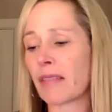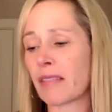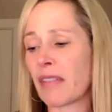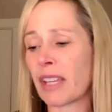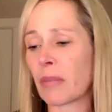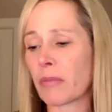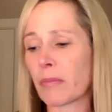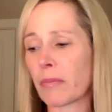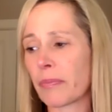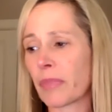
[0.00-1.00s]
living
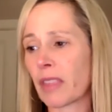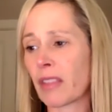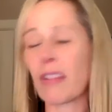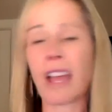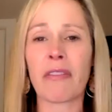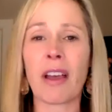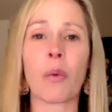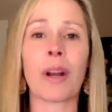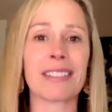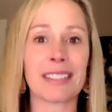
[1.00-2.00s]
the life I
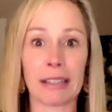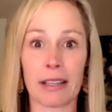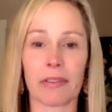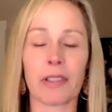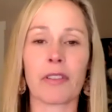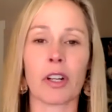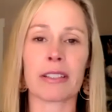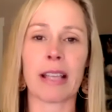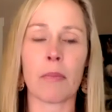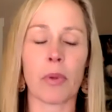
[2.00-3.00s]
wanted to live, for
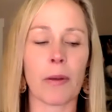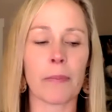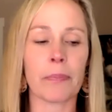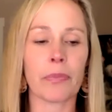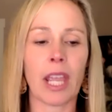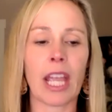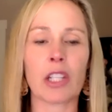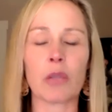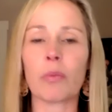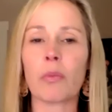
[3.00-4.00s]
example.
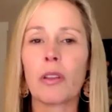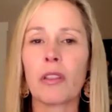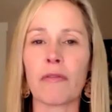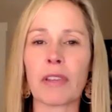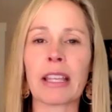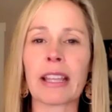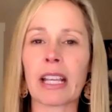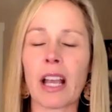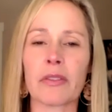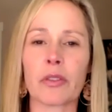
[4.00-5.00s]
And the feeling
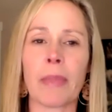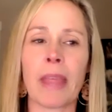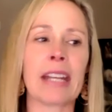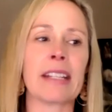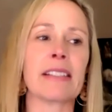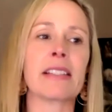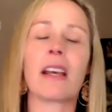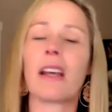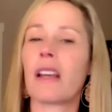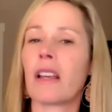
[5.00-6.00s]
that comes from that is
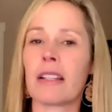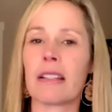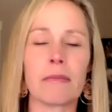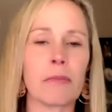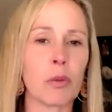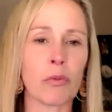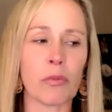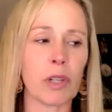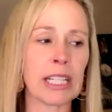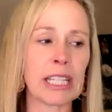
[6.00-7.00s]

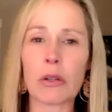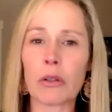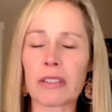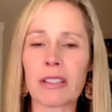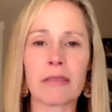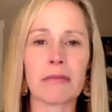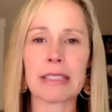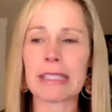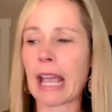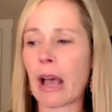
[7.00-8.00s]
guilt,
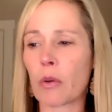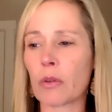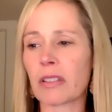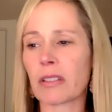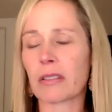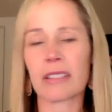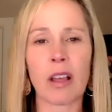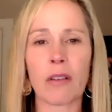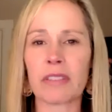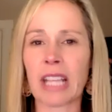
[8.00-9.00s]
doubt,
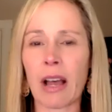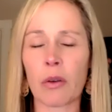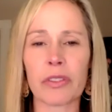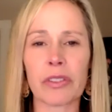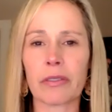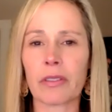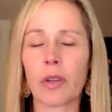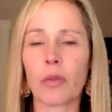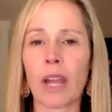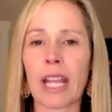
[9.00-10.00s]
self-doubt,
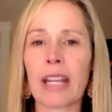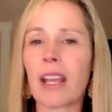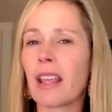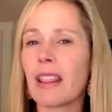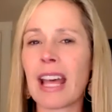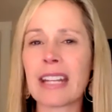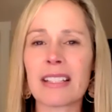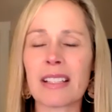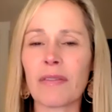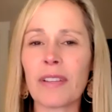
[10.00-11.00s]
right? That
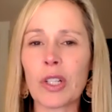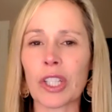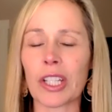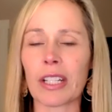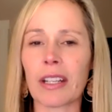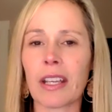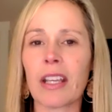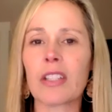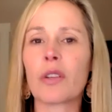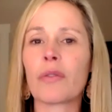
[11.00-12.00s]
doesn't feel good.
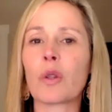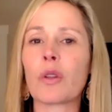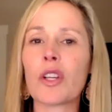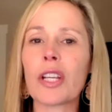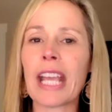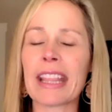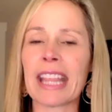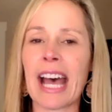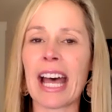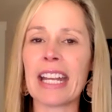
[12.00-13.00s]
So if you look at
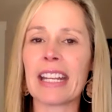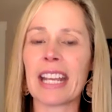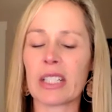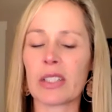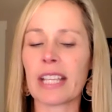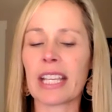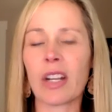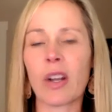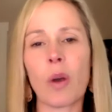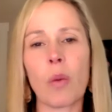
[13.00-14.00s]
that and you say, you
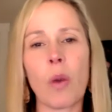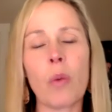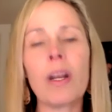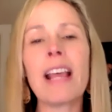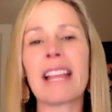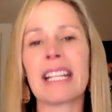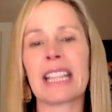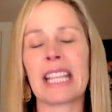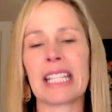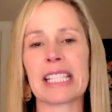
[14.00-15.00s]
know what would I like to
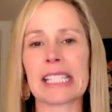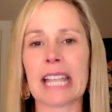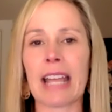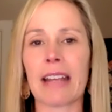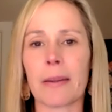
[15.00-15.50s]
think instead?